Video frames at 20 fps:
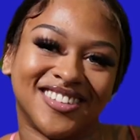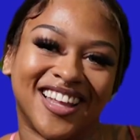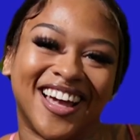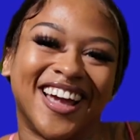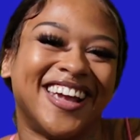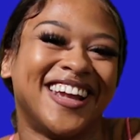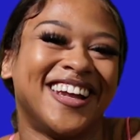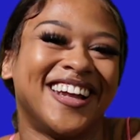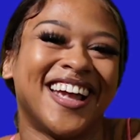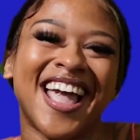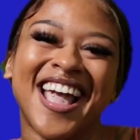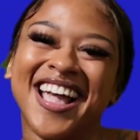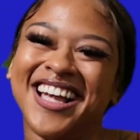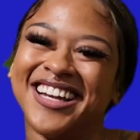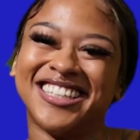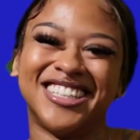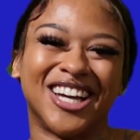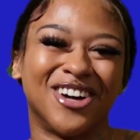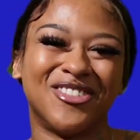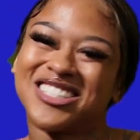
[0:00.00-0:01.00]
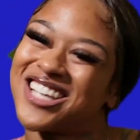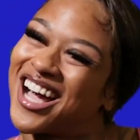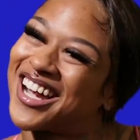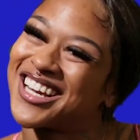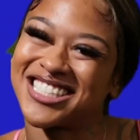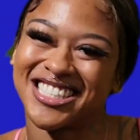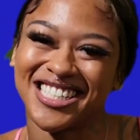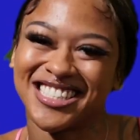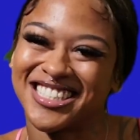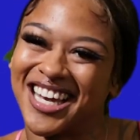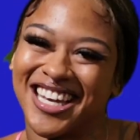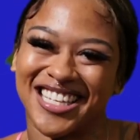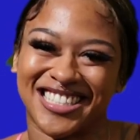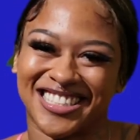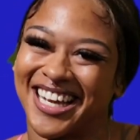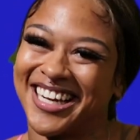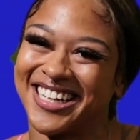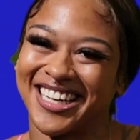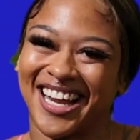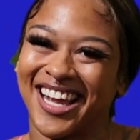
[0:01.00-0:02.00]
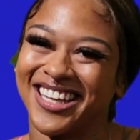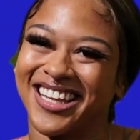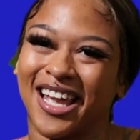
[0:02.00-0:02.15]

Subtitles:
Like, don't be talking shit to us like that.